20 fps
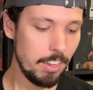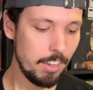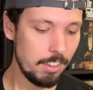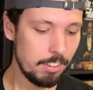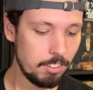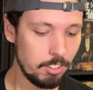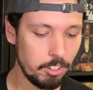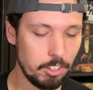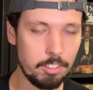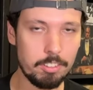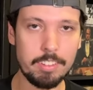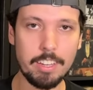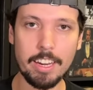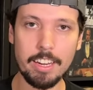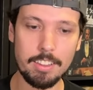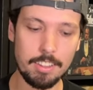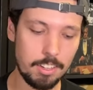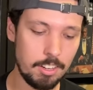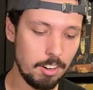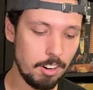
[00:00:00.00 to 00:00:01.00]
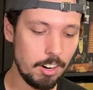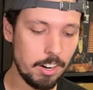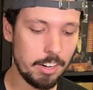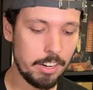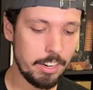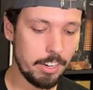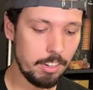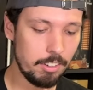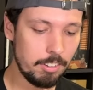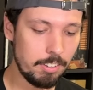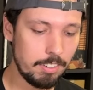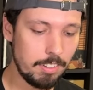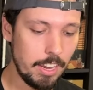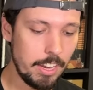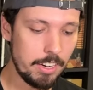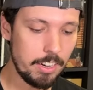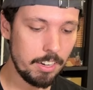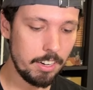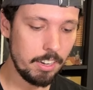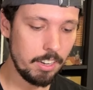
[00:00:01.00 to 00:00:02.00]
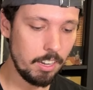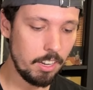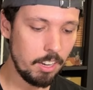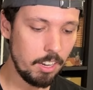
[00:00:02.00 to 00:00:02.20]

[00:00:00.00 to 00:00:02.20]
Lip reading: So you take the card and you slide it